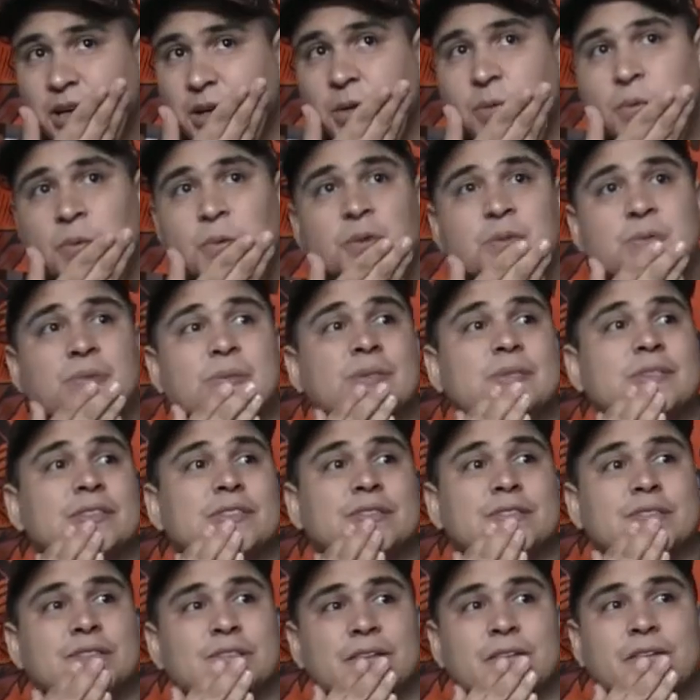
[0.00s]
which
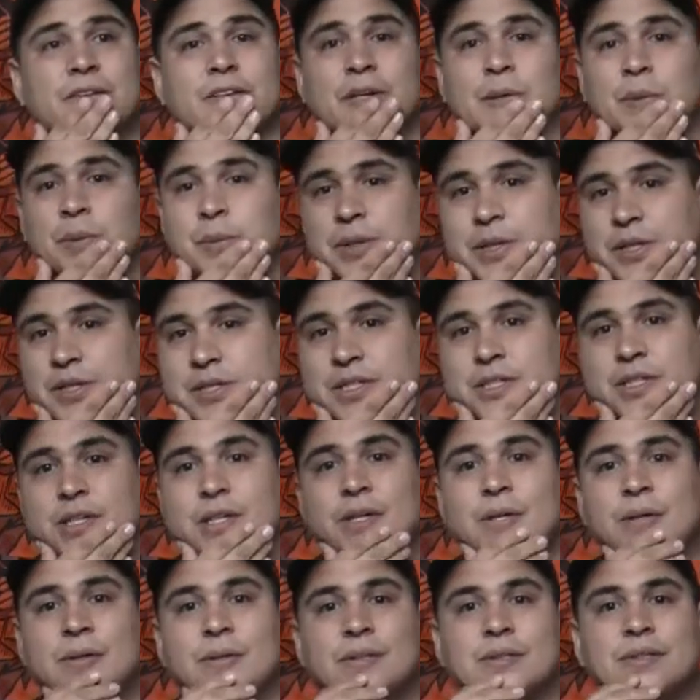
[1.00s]
was, a couple years
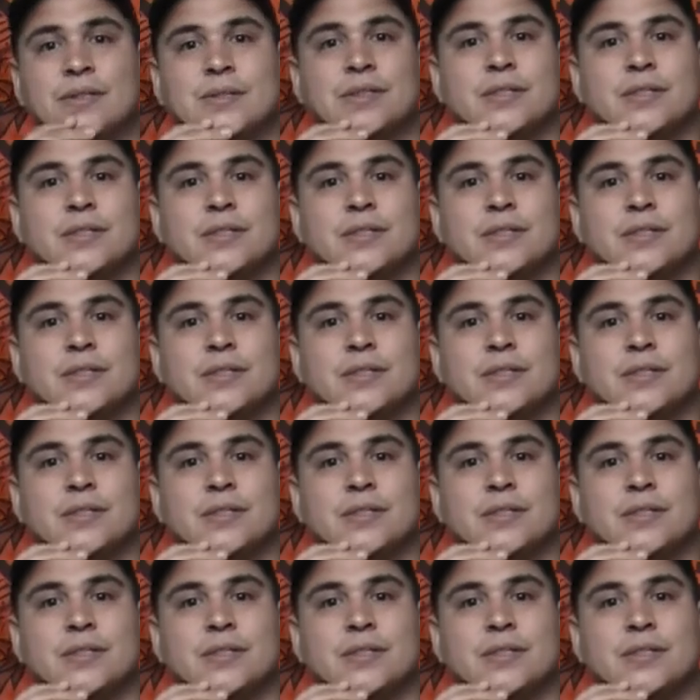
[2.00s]
ago,